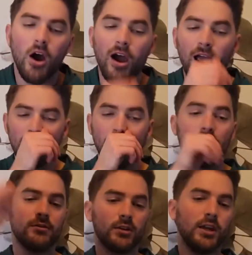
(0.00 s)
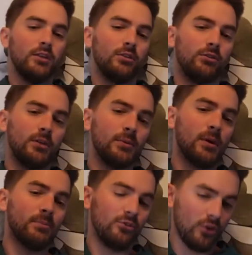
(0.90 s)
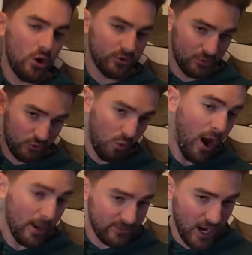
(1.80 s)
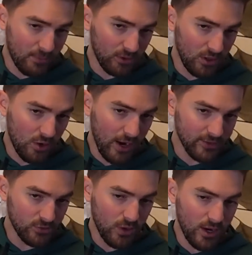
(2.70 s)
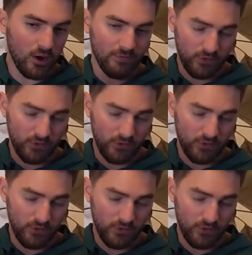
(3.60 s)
All right, if you guys, again, thumbs up the show. Subscribe down below as well.